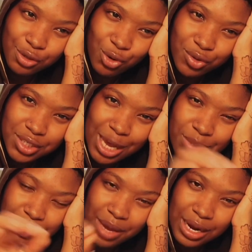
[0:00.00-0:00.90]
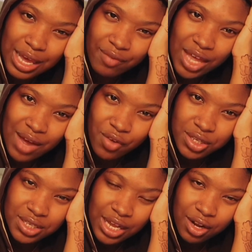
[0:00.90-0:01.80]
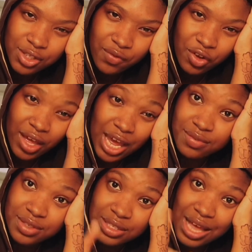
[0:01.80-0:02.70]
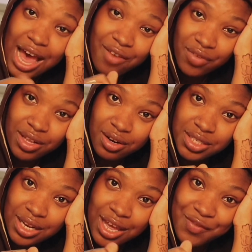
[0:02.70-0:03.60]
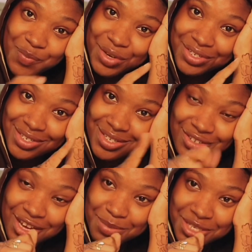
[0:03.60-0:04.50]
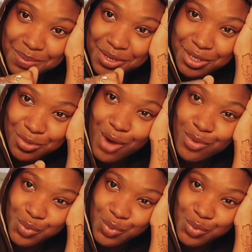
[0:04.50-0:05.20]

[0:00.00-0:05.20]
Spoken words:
you all the times in my life that I've gotten a lot of other apps. I have failed a lot in life, but you're a busy person, so I won't